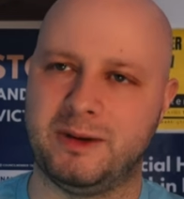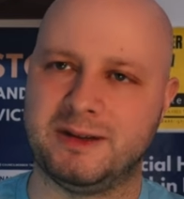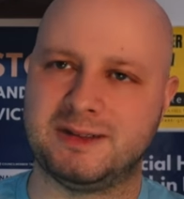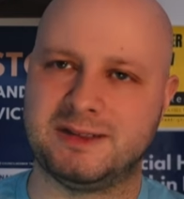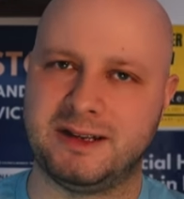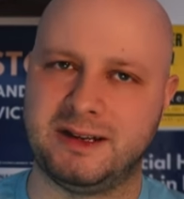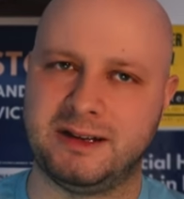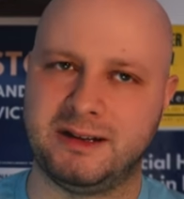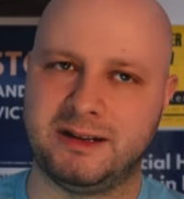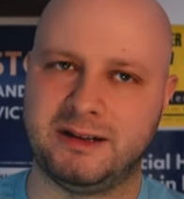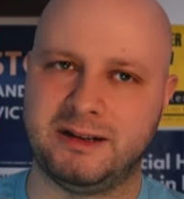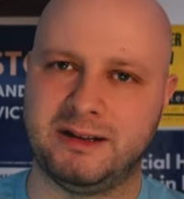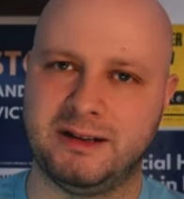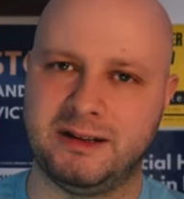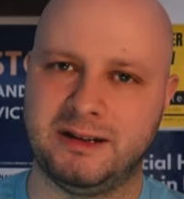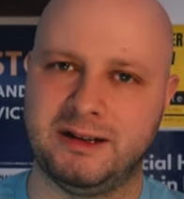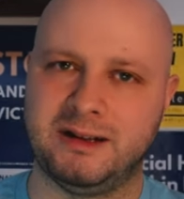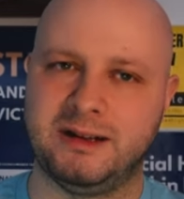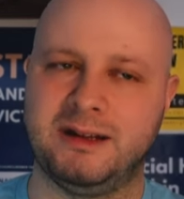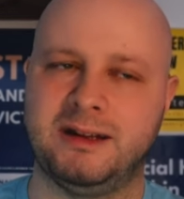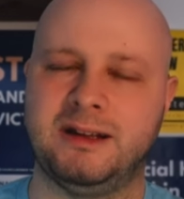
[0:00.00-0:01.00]
missing
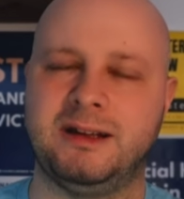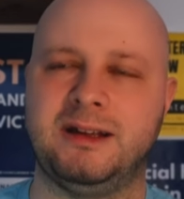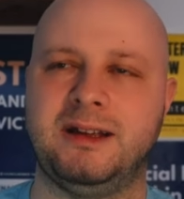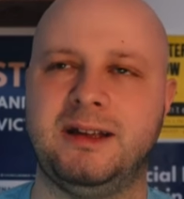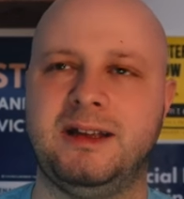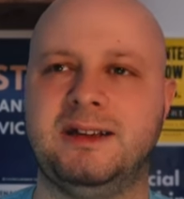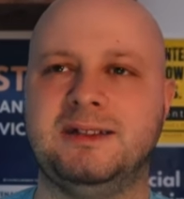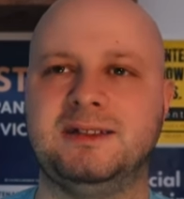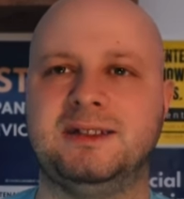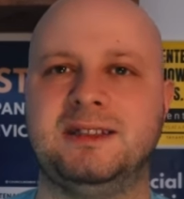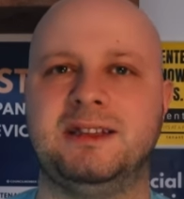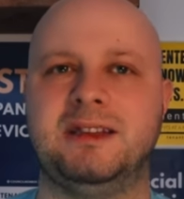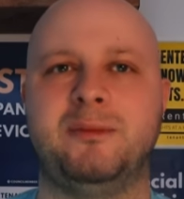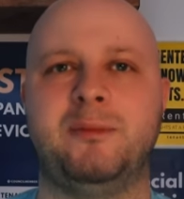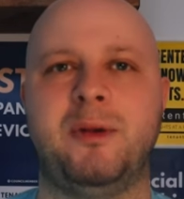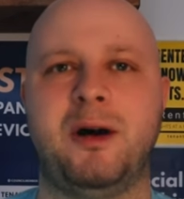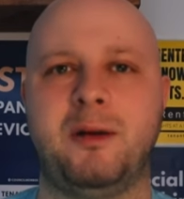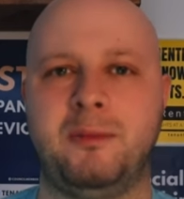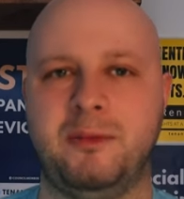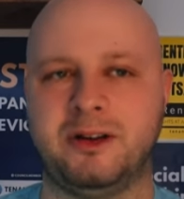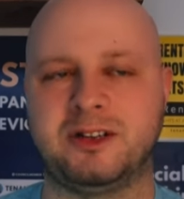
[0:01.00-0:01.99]
is the
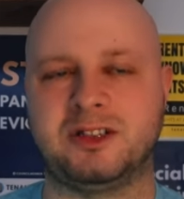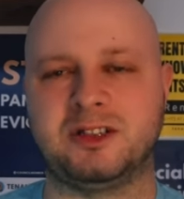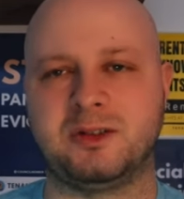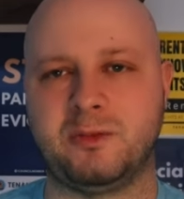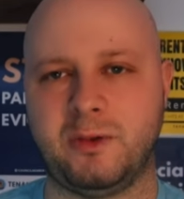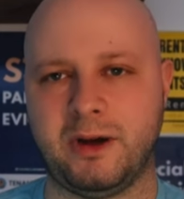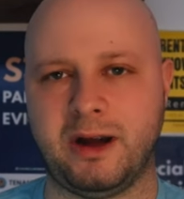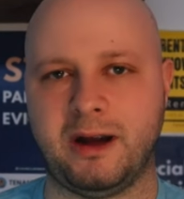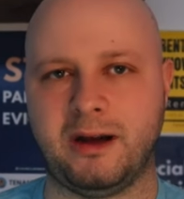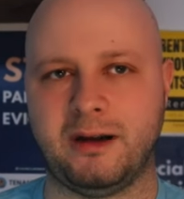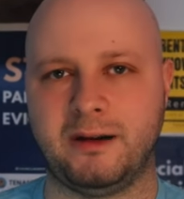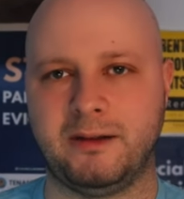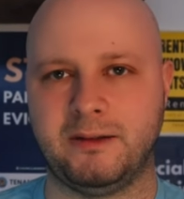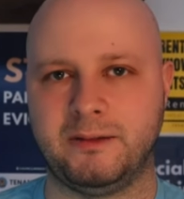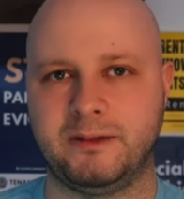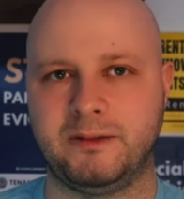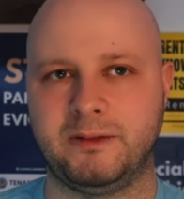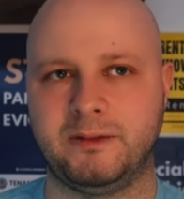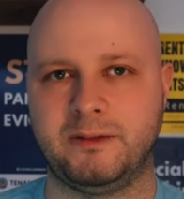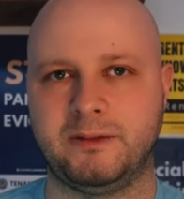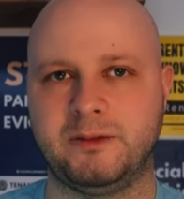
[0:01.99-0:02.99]
public square,
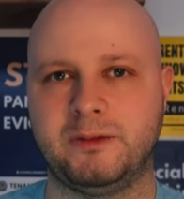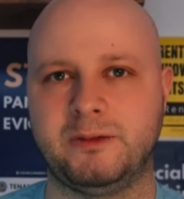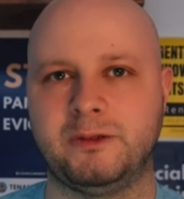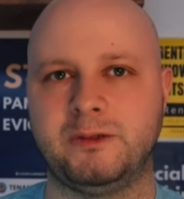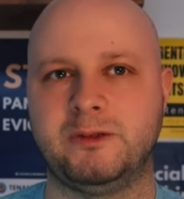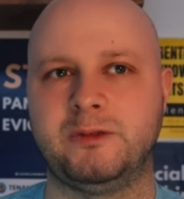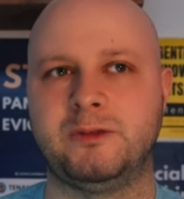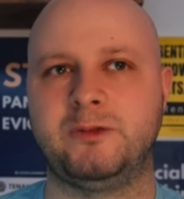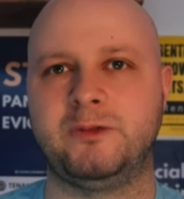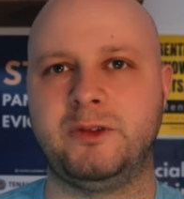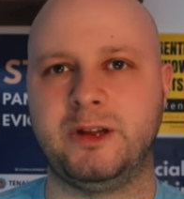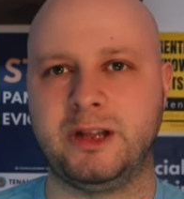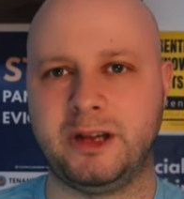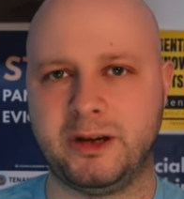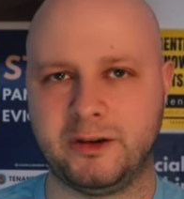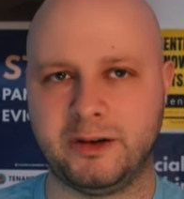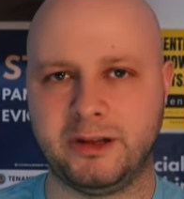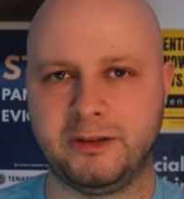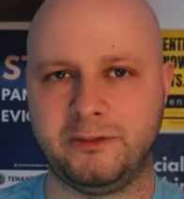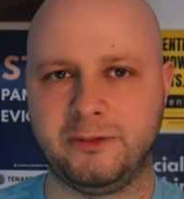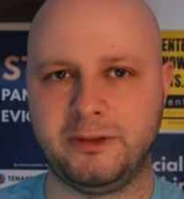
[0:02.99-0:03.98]

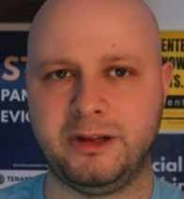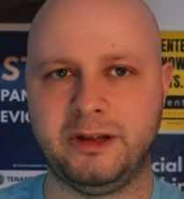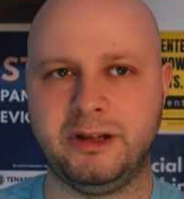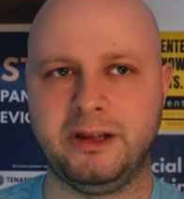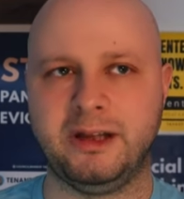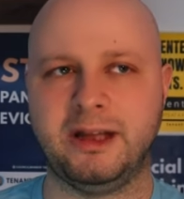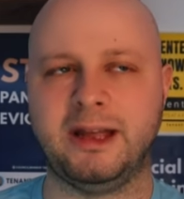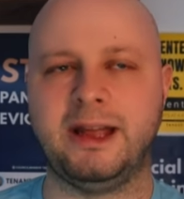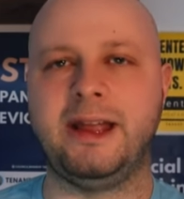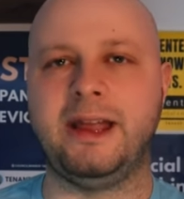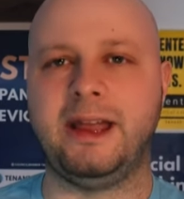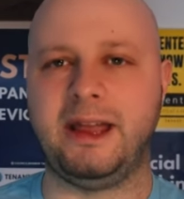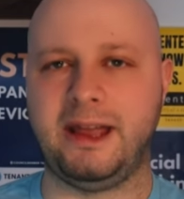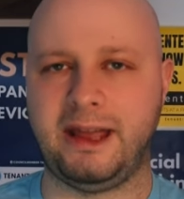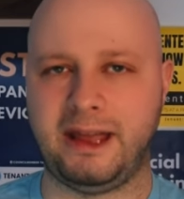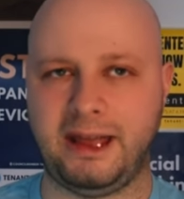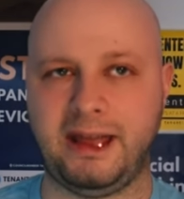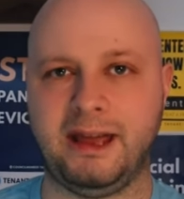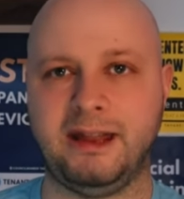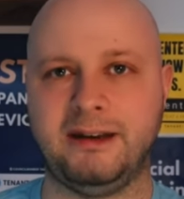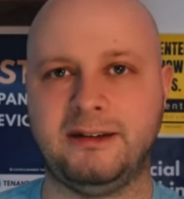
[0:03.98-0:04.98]
figuratively
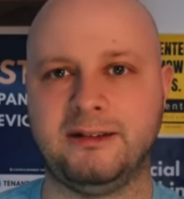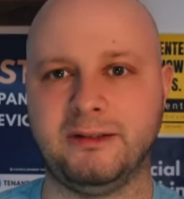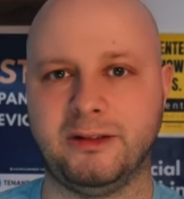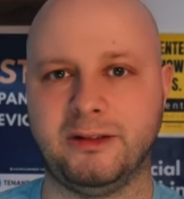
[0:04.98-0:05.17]
and